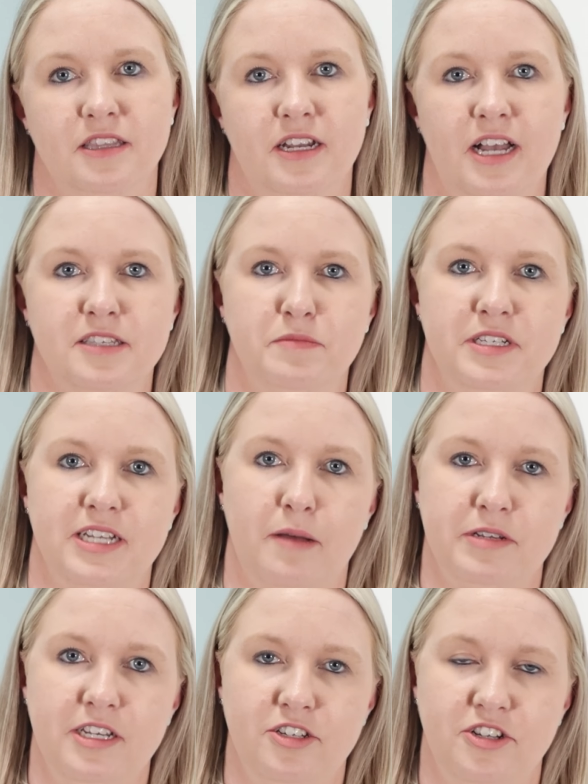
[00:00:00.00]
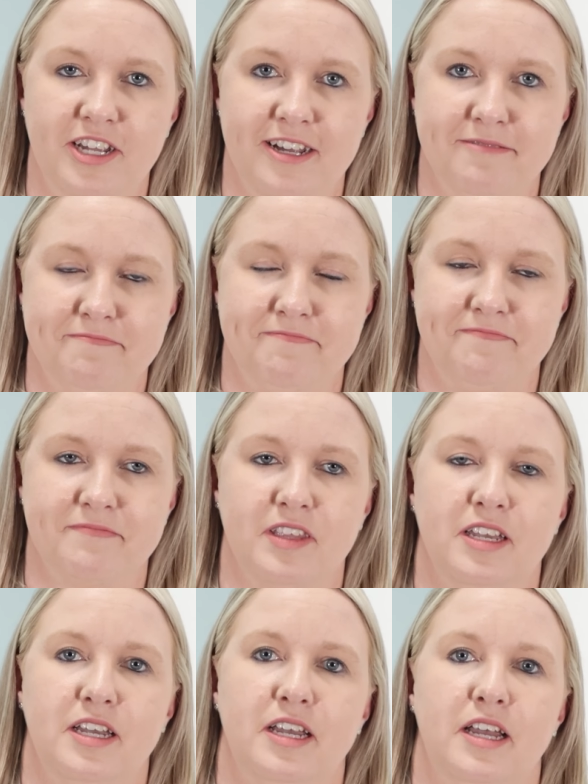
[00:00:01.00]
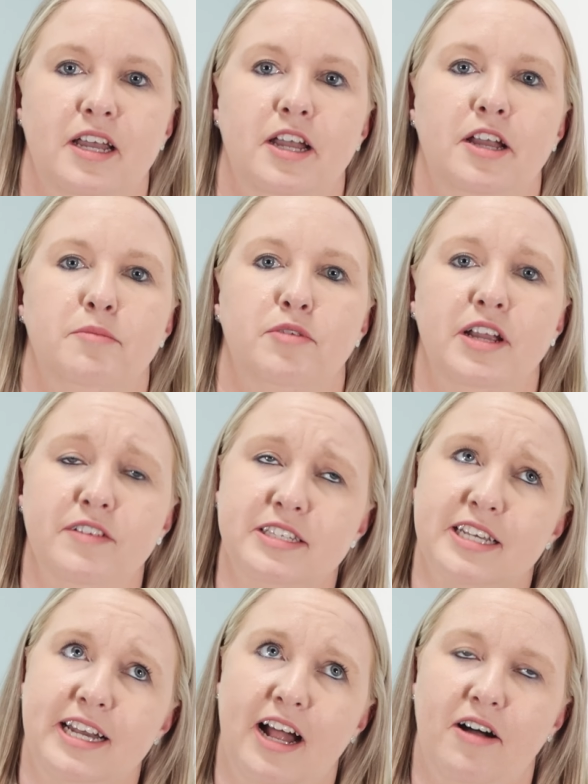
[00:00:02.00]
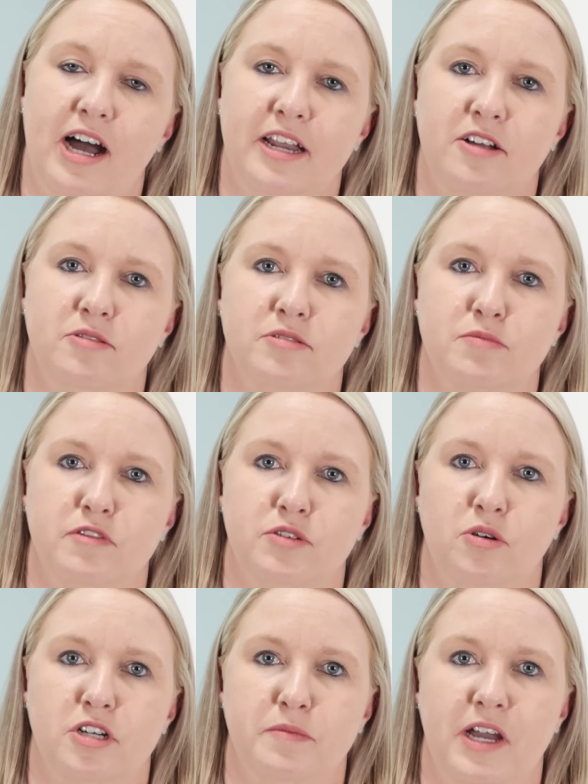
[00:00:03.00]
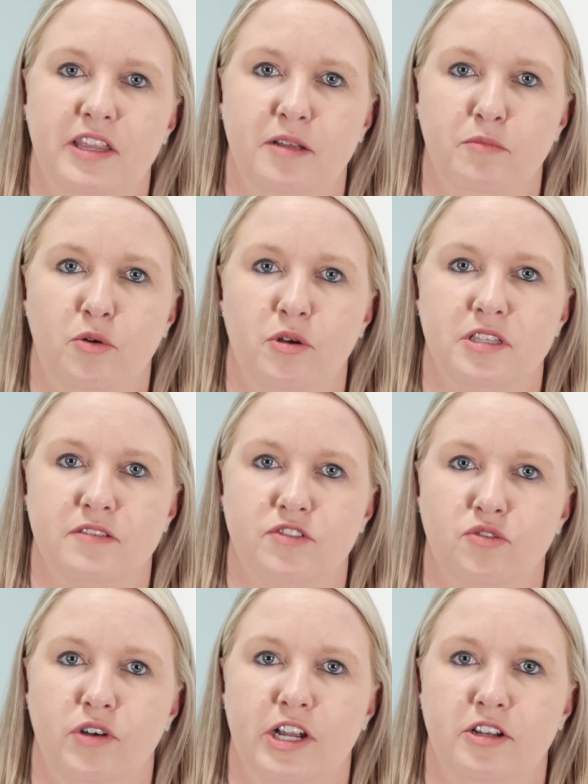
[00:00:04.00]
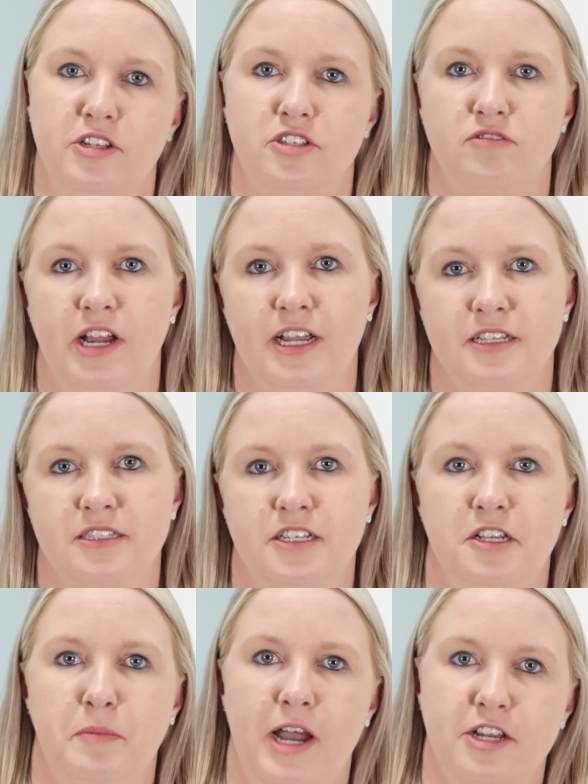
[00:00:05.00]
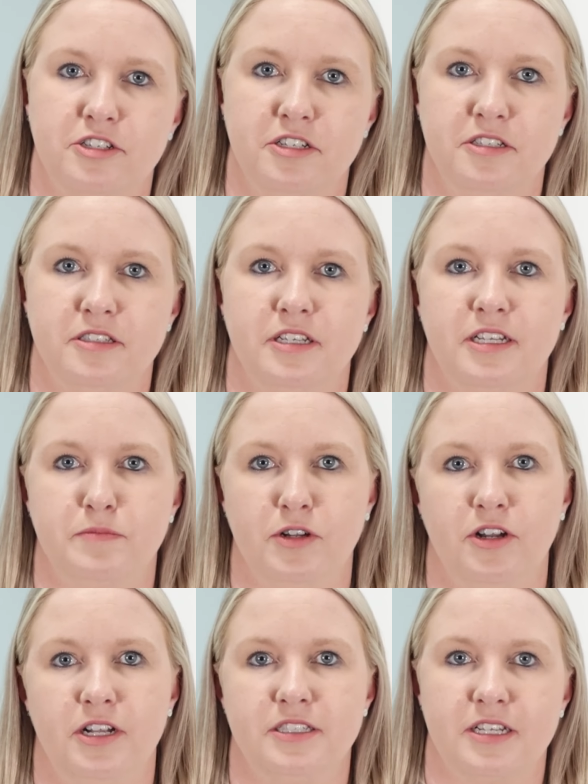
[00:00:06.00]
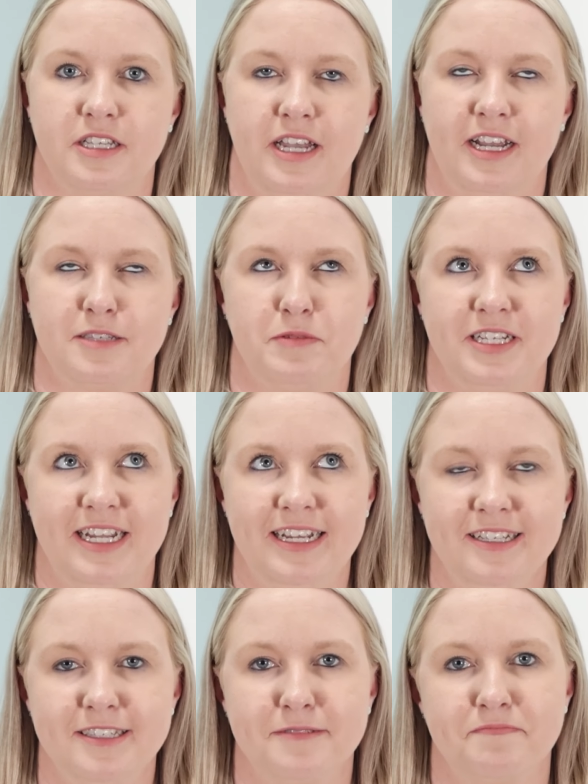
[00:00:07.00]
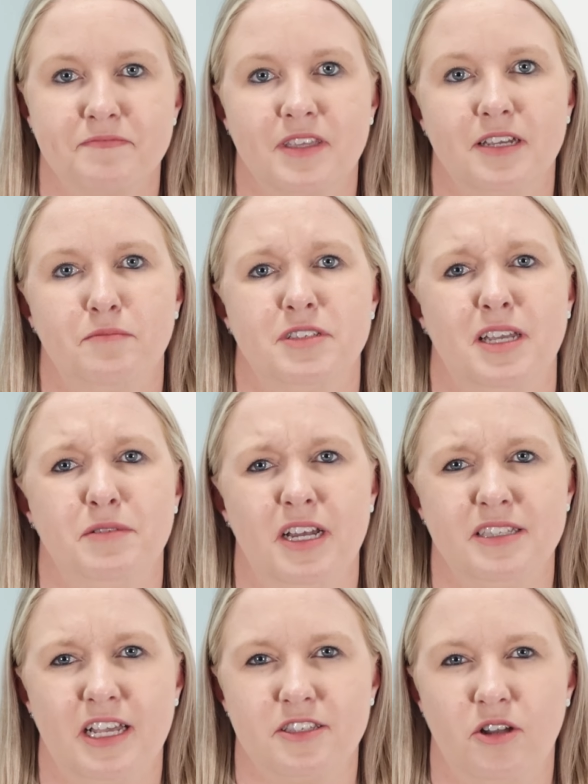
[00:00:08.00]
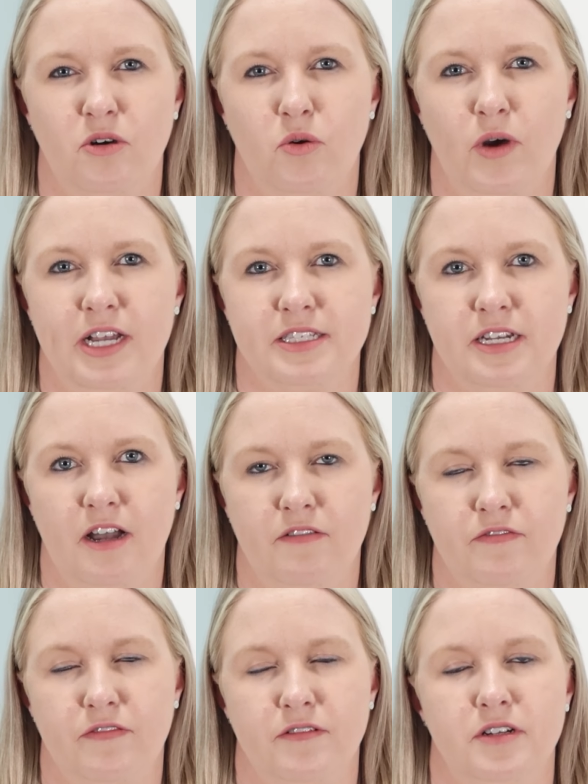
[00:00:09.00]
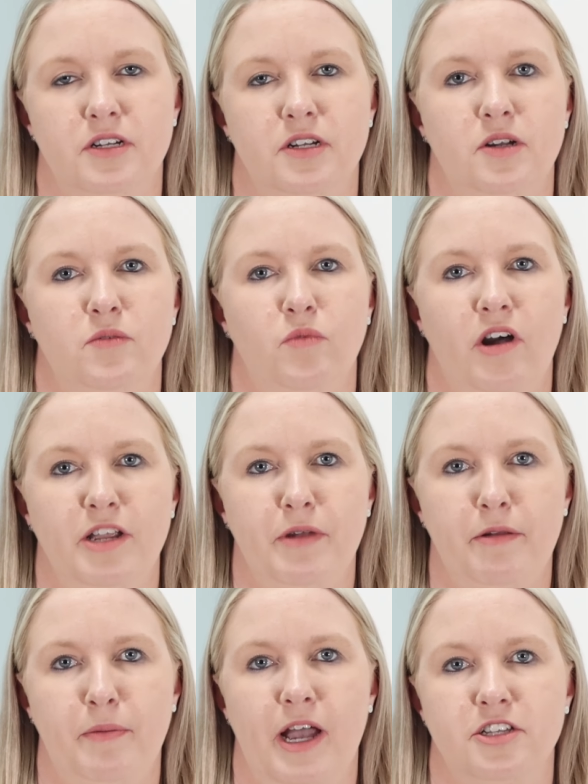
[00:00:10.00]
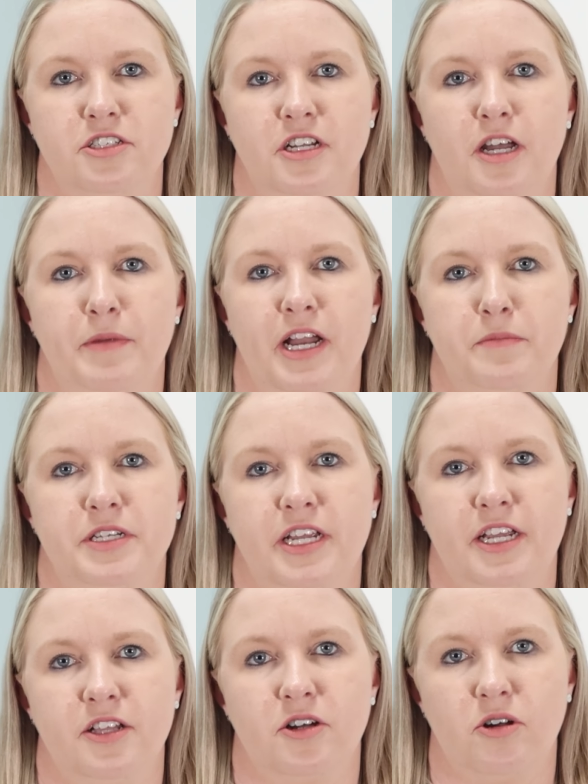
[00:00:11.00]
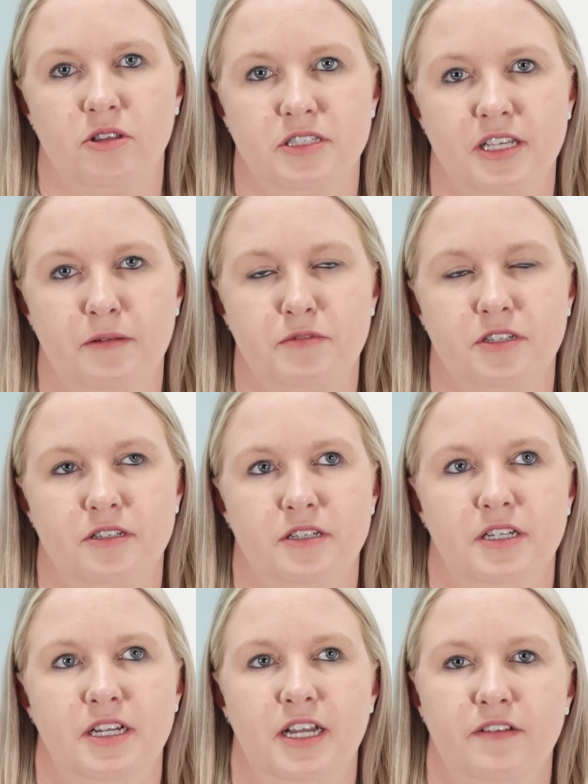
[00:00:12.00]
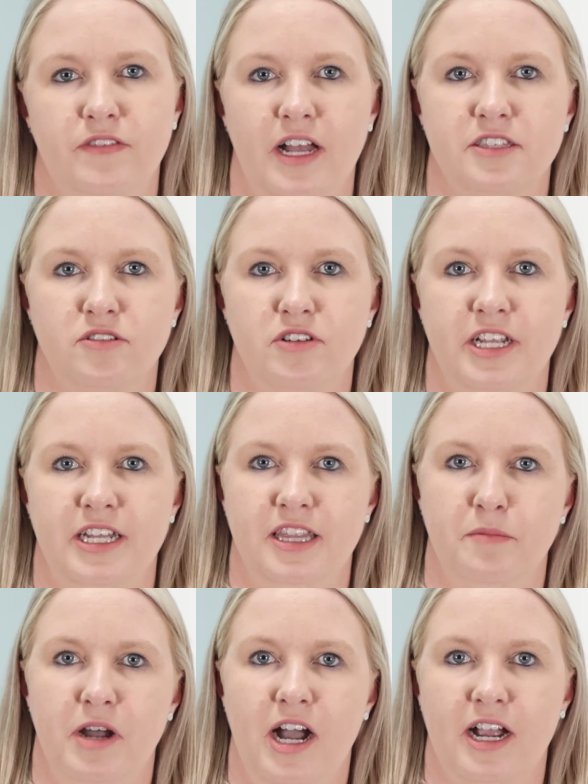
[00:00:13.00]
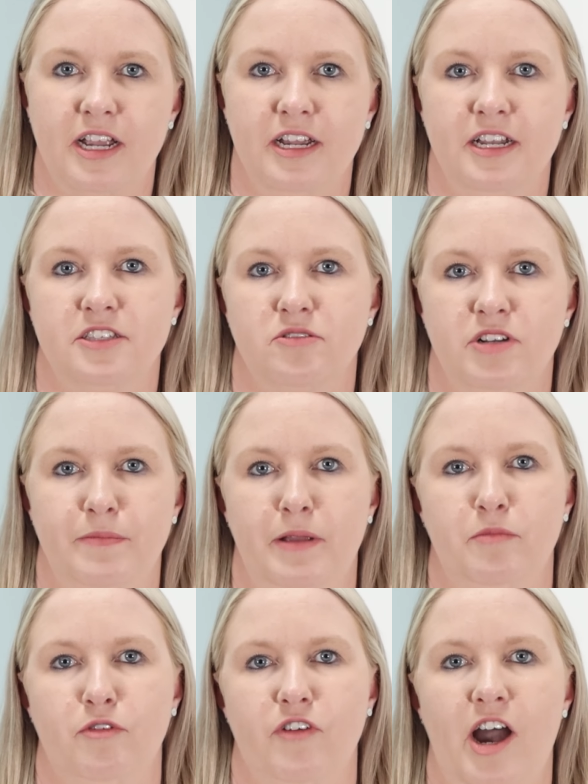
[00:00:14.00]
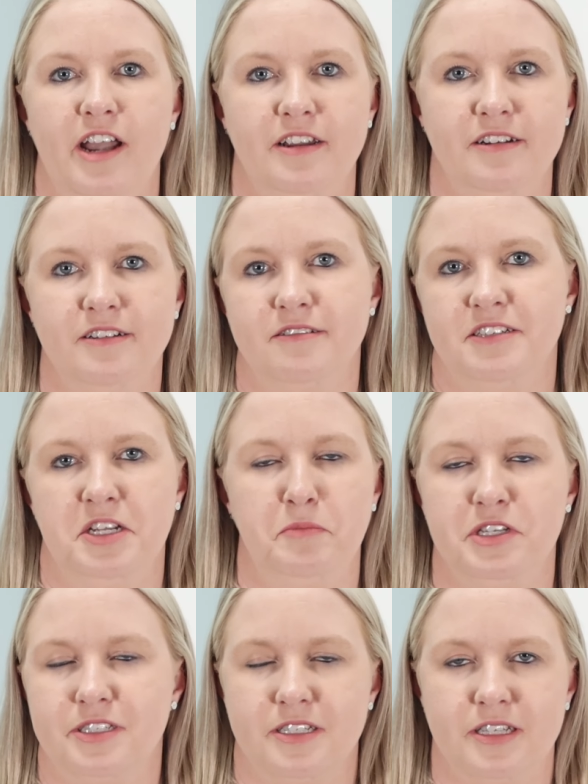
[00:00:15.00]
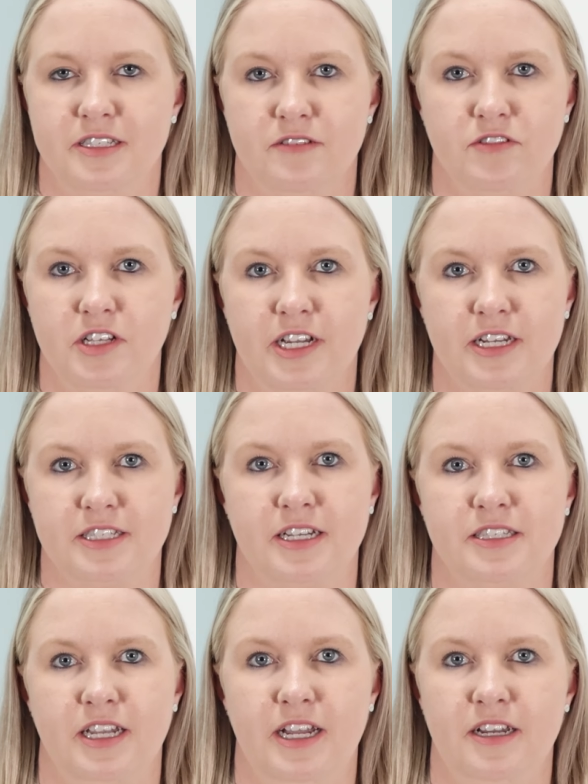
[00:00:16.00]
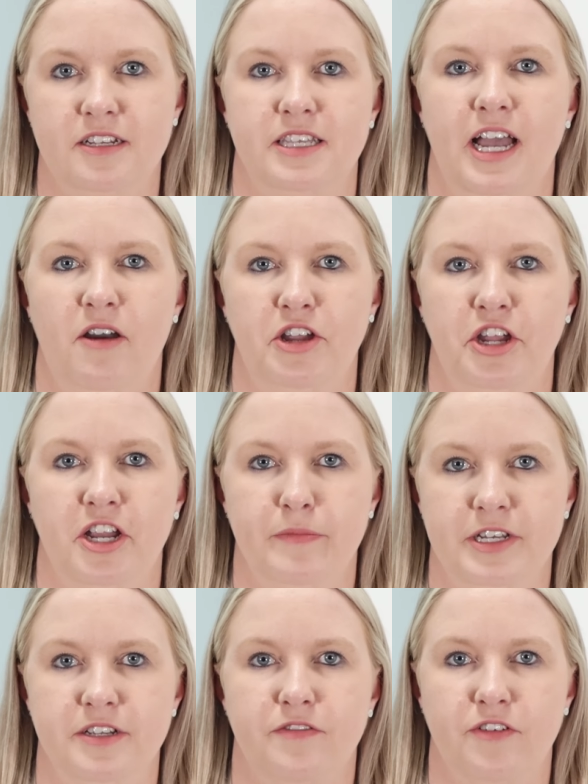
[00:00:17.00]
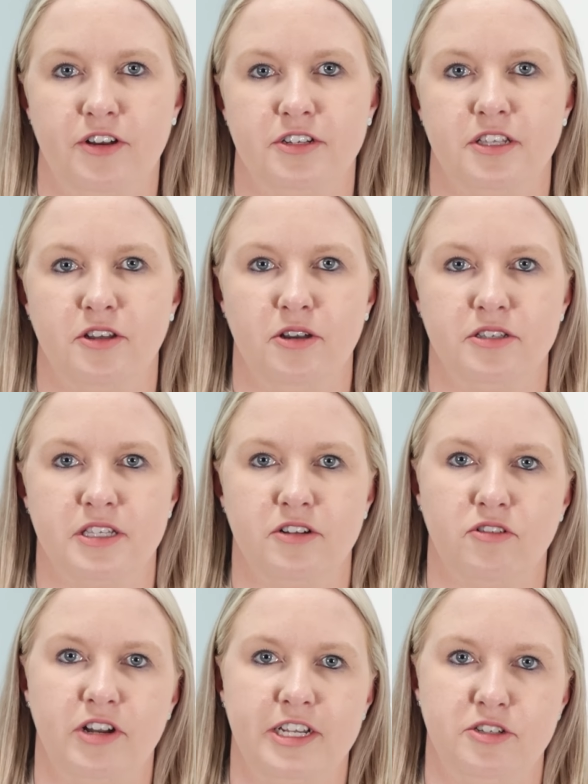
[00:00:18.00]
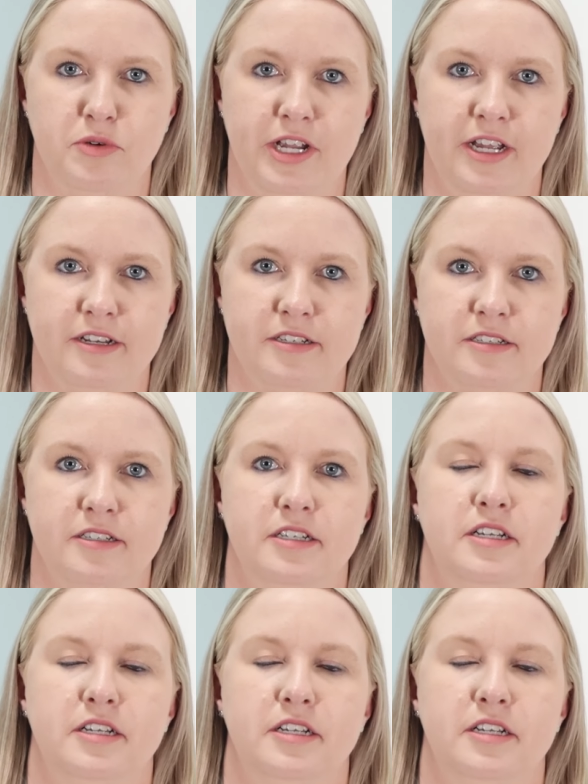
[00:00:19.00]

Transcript: that hasn't been tapped into yet. Previously in our articles, we've talked about the importance of drawing on your strengths and your passions, experience, expertise, but sometimes that's not always enough. While you may be passionate about a particular concept, if that's already in the market and it's already been provided, your business isn't really going to succeed, because how are you going to be different to those that are already doing it?